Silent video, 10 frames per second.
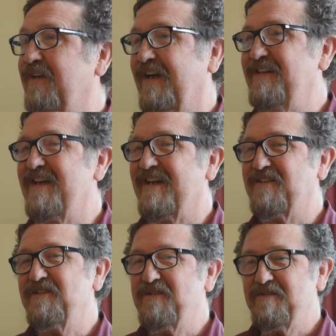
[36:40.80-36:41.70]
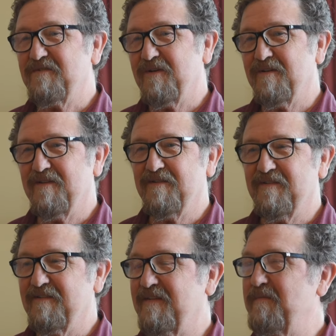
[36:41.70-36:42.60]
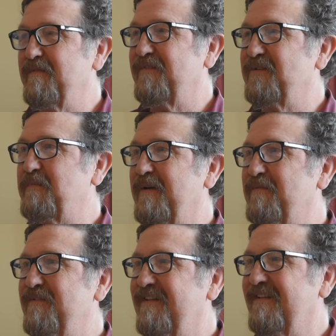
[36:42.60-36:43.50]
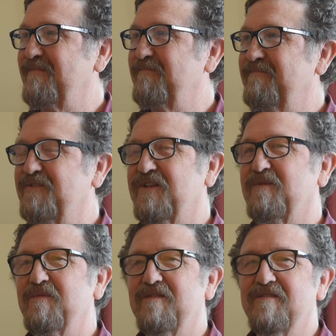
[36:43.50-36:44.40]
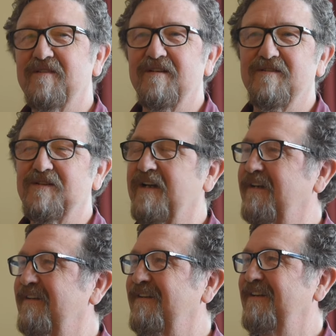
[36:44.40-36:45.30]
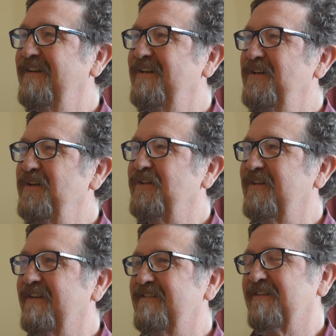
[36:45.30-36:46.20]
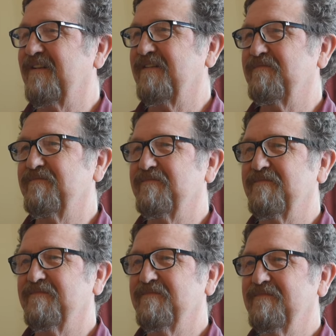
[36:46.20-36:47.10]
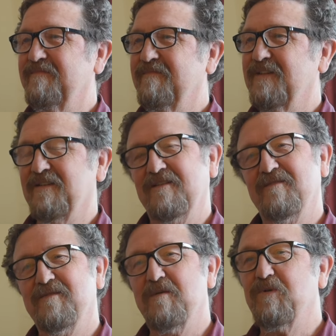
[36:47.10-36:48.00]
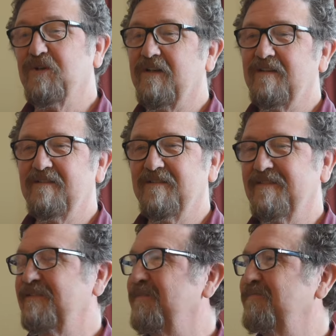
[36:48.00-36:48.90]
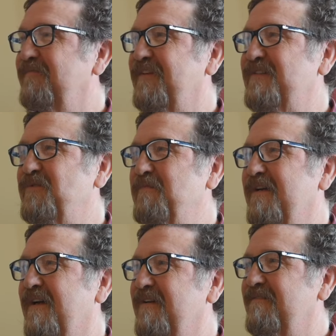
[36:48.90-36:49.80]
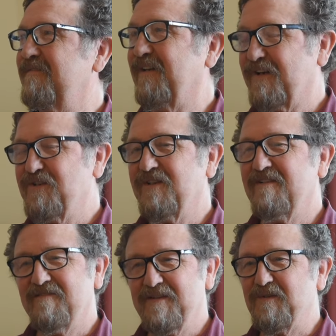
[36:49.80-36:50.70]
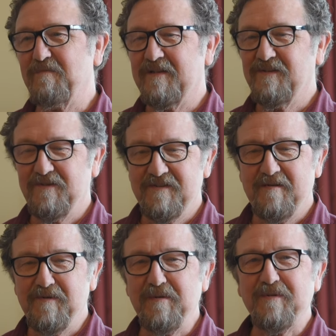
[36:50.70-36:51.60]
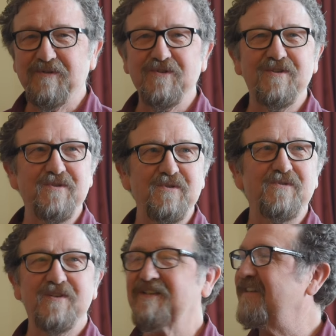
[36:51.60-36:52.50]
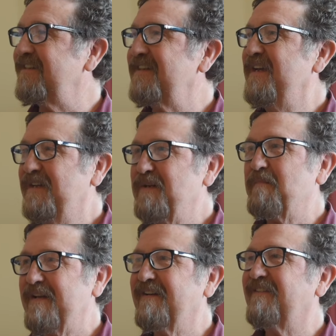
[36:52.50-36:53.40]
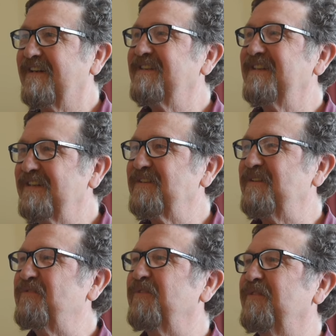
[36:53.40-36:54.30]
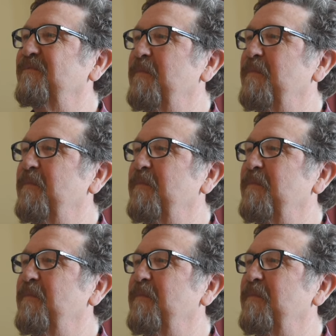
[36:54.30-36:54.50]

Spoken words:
Yes, this is sort of the theme of this paper that I shared with you the other day, that the Buddha, Nagarjuna, Vasubandhu, and Sambhimmocha in the sutra says dependent arising is central.